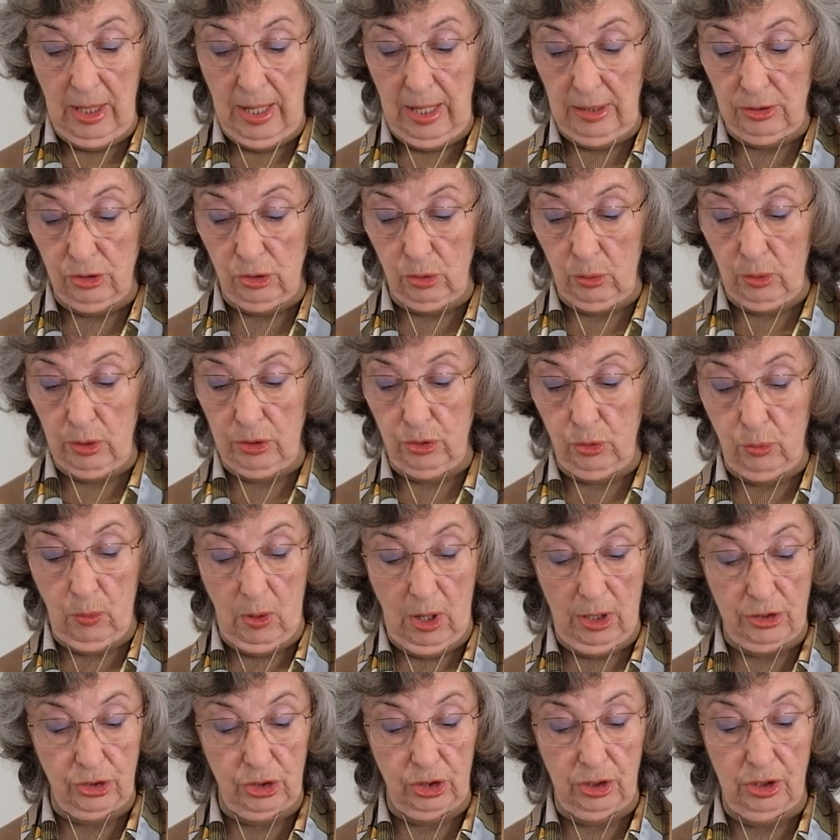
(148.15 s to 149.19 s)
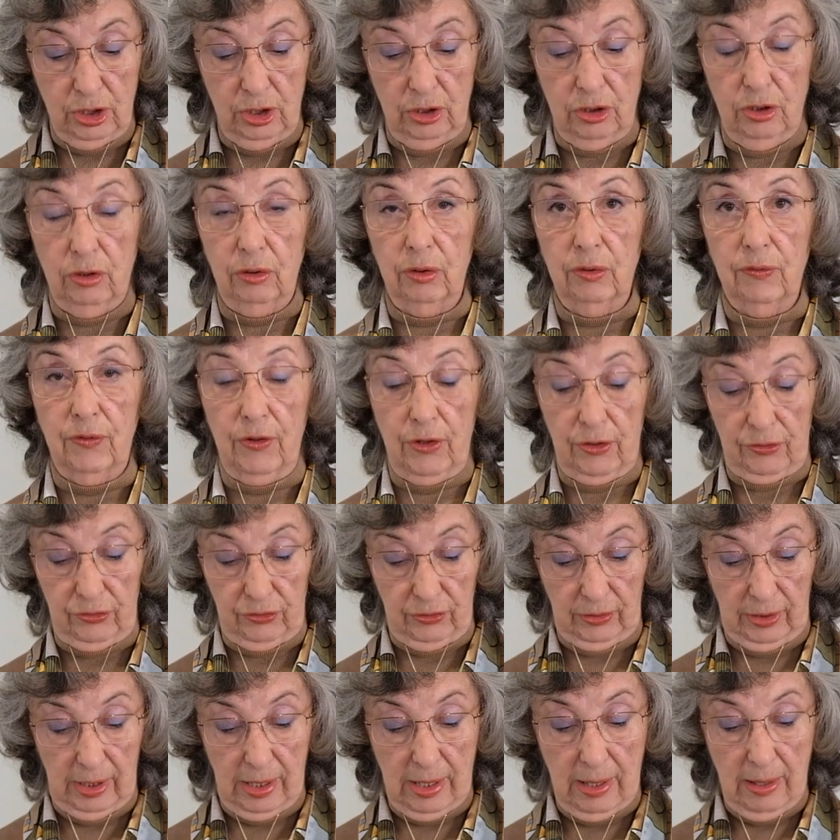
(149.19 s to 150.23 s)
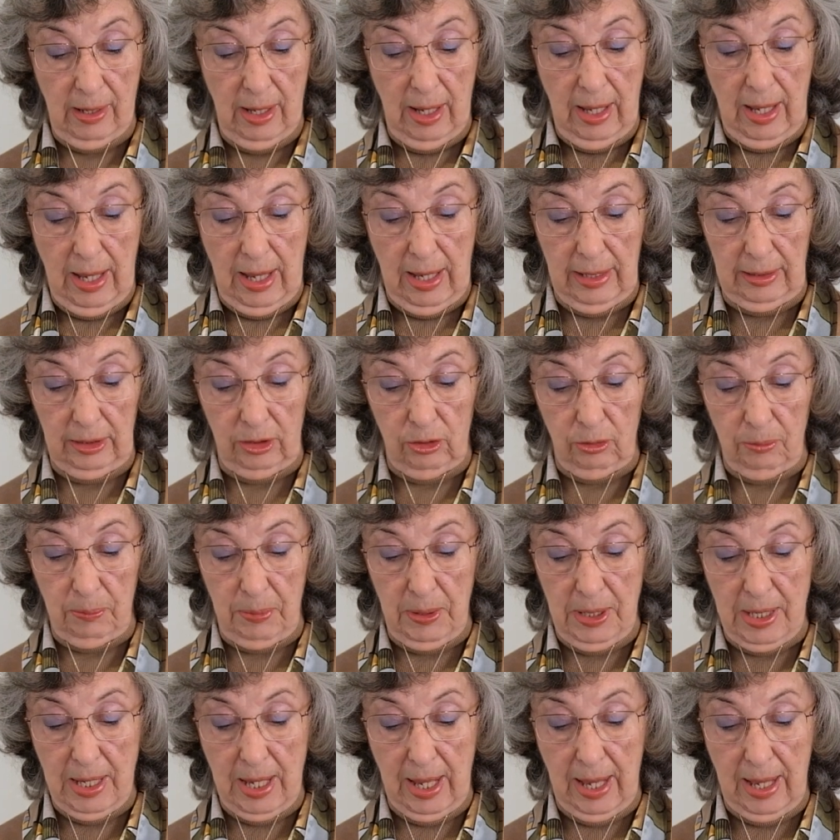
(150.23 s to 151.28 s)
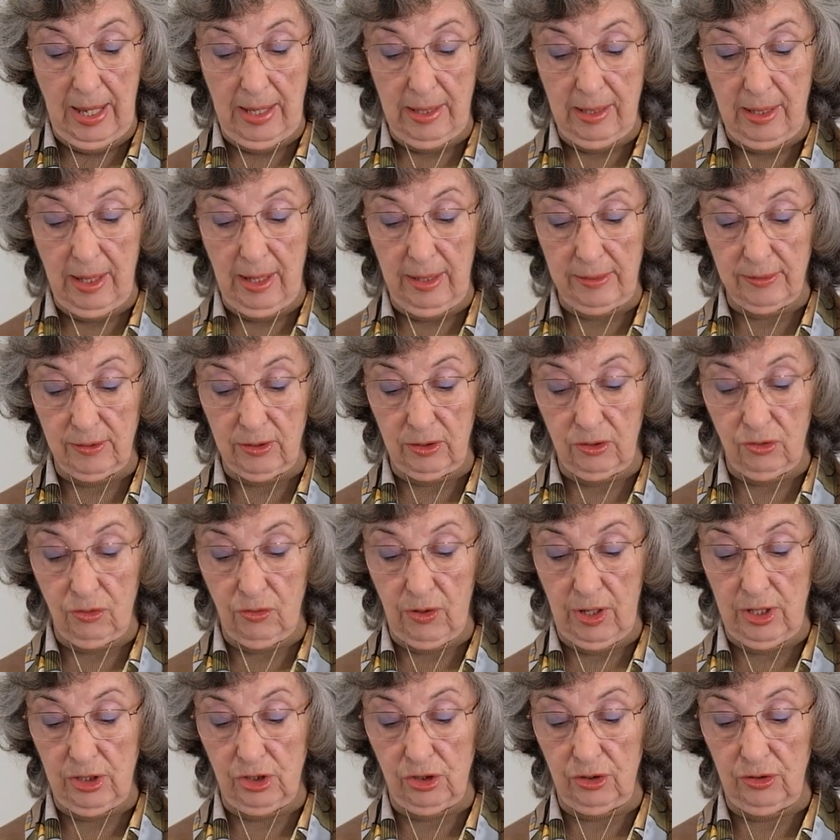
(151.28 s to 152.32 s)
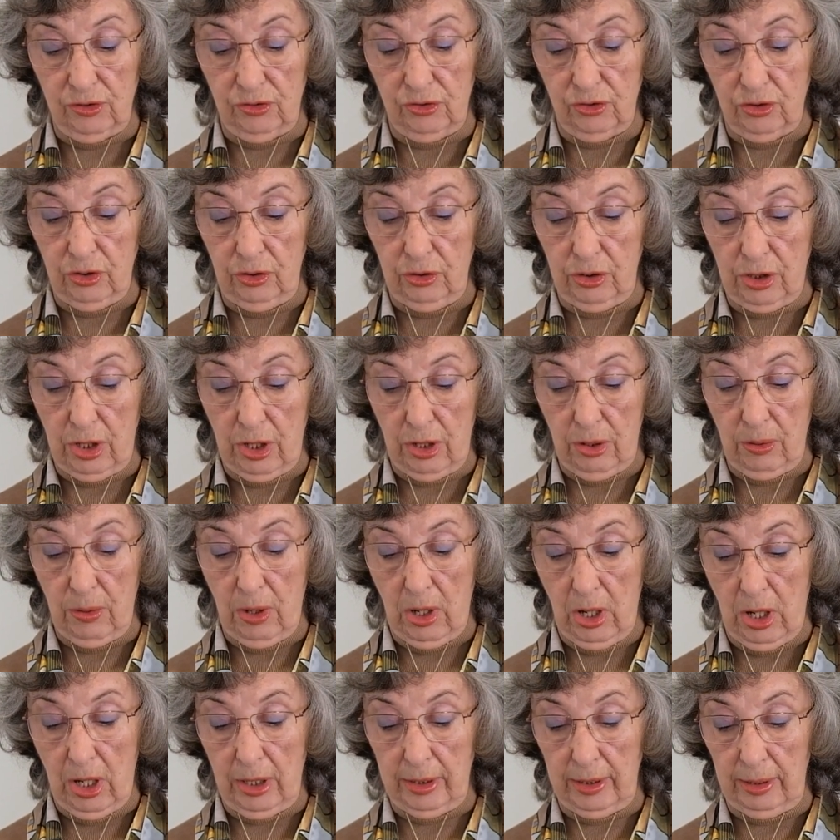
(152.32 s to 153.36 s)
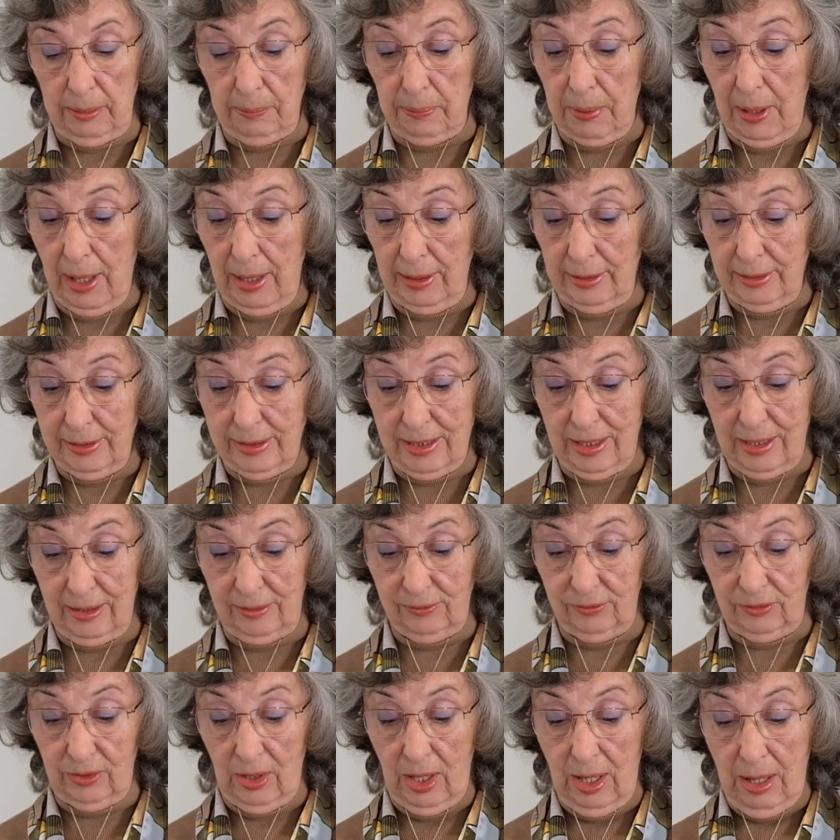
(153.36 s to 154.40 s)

at George Washington University and her BA Concentration Studio Art and Politics,